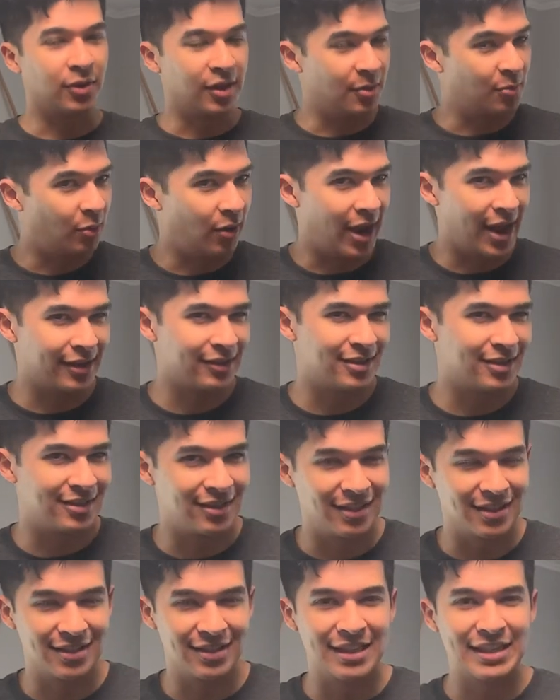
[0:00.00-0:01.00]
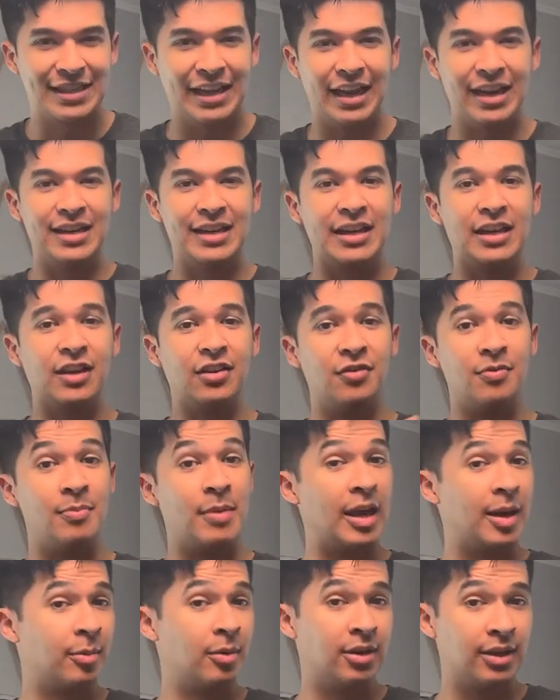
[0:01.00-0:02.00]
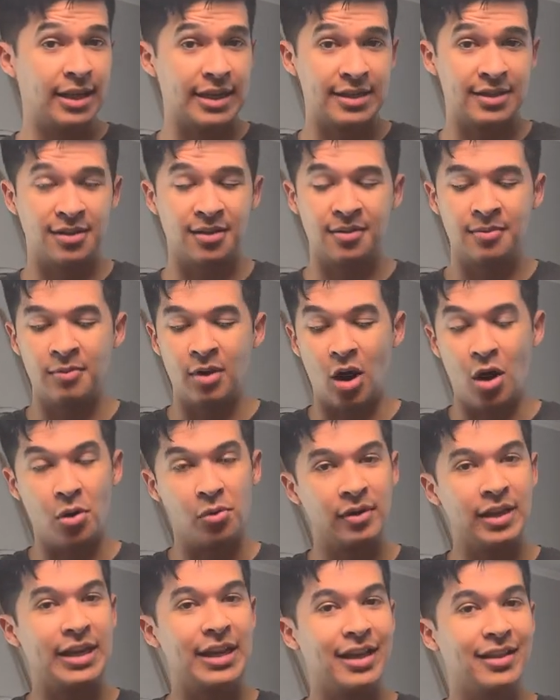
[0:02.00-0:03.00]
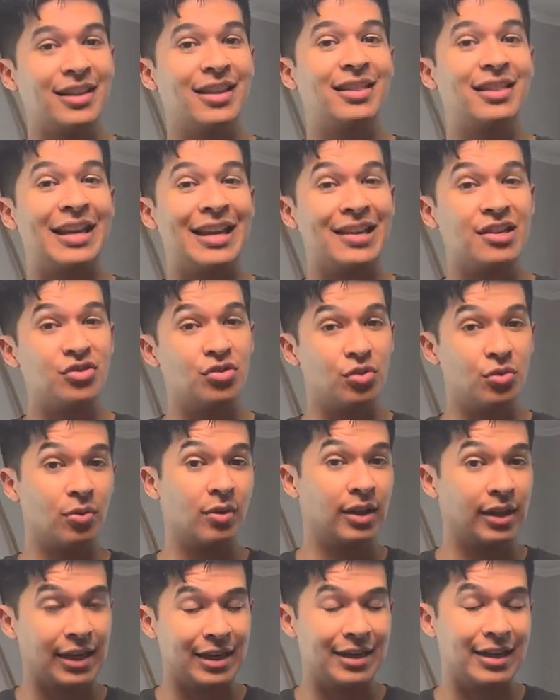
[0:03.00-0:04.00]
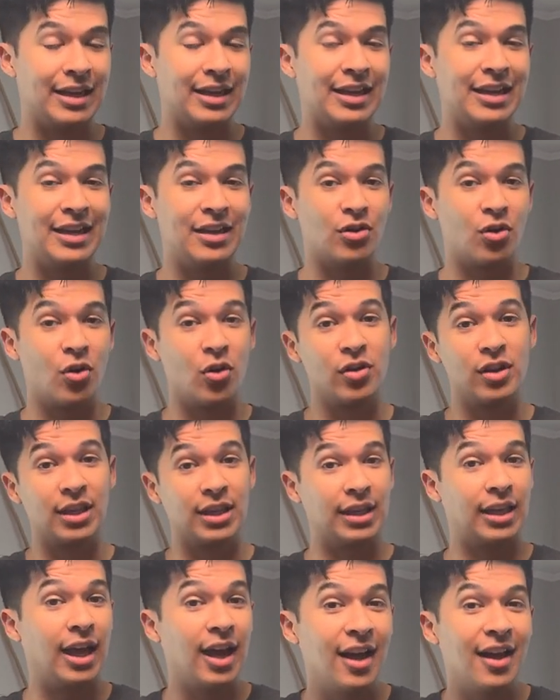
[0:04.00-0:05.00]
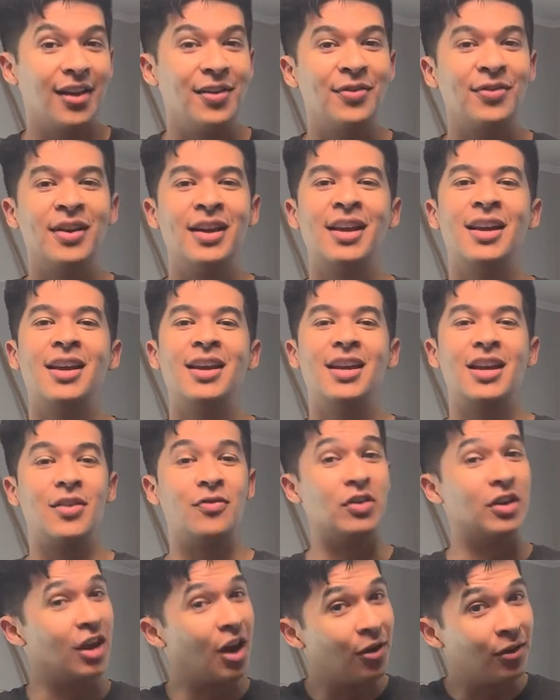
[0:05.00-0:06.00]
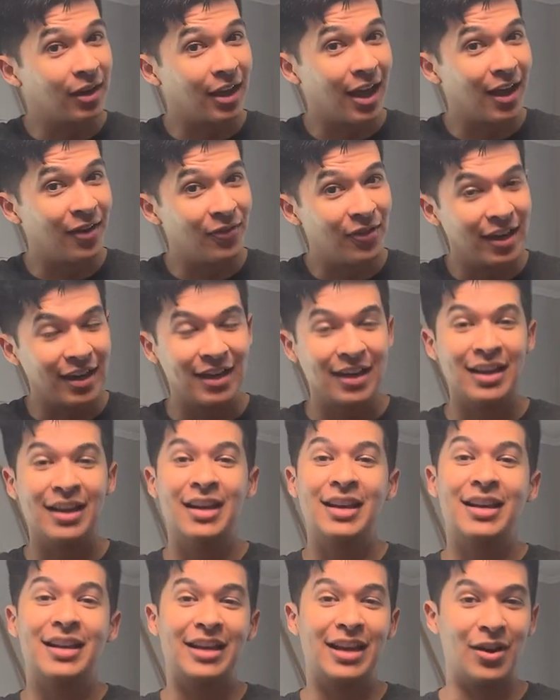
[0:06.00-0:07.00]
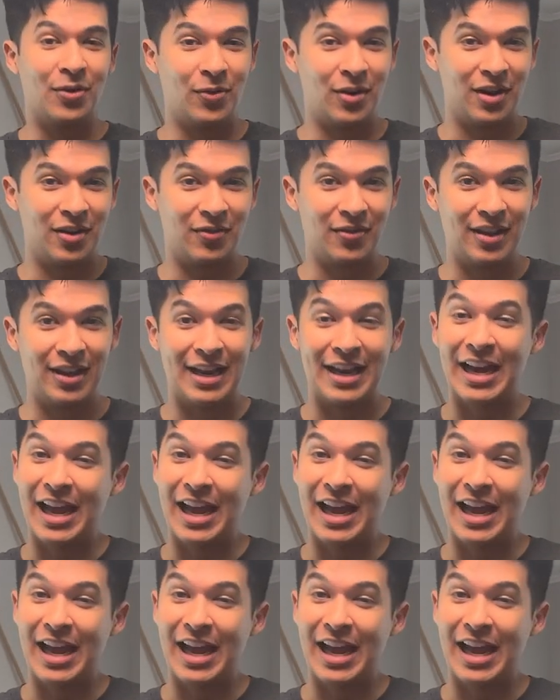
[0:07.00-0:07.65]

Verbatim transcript: really practices this idea of minimalism. Only get the things you really need or you love. If you don't love it, get rid of it.